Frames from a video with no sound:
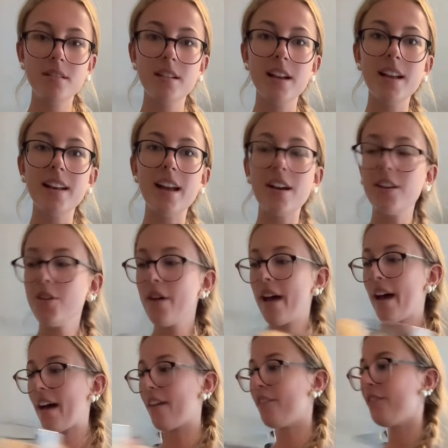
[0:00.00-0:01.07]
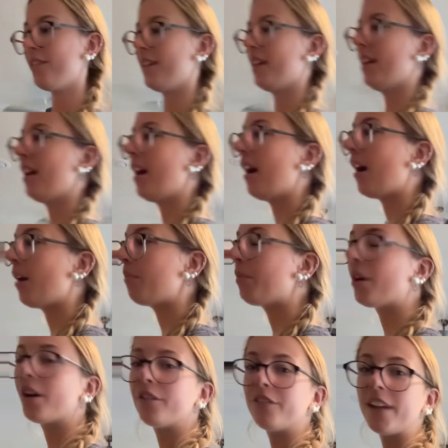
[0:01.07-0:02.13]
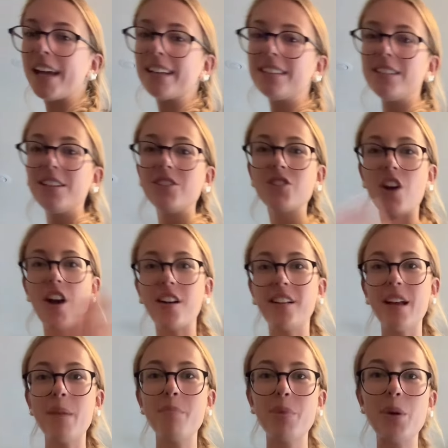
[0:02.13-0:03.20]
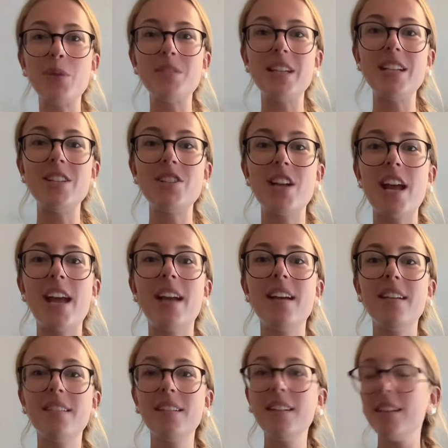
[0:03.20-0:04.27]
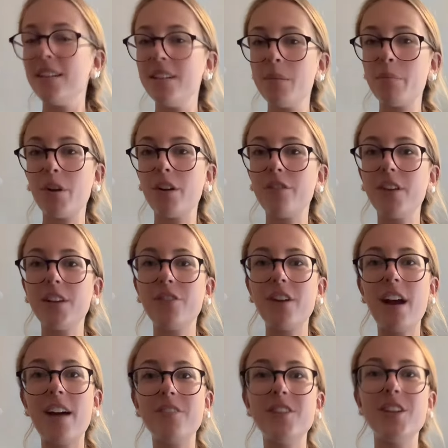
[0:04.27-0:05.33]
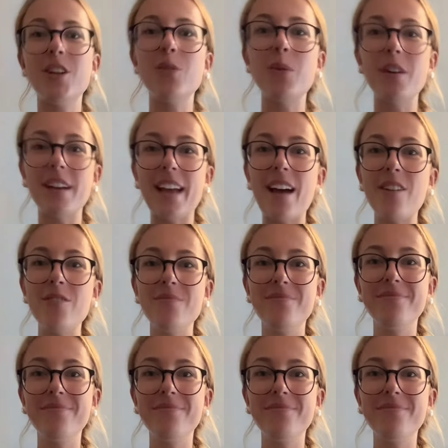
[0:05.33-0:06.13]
And now you have a perfect chocolate protein shake, perfect for after your workout.